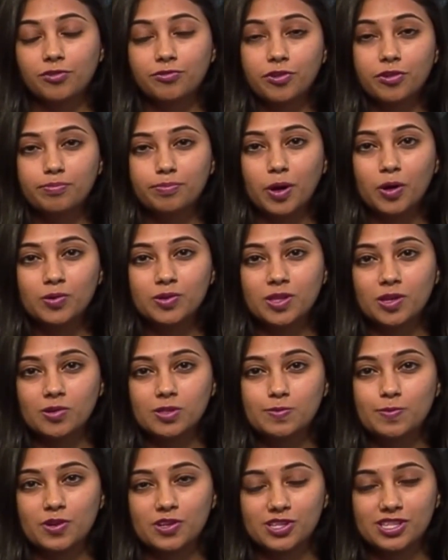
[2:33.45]
for, for both
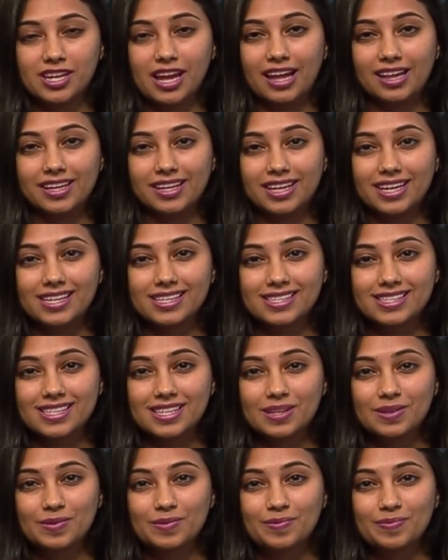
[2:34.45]
those personalities.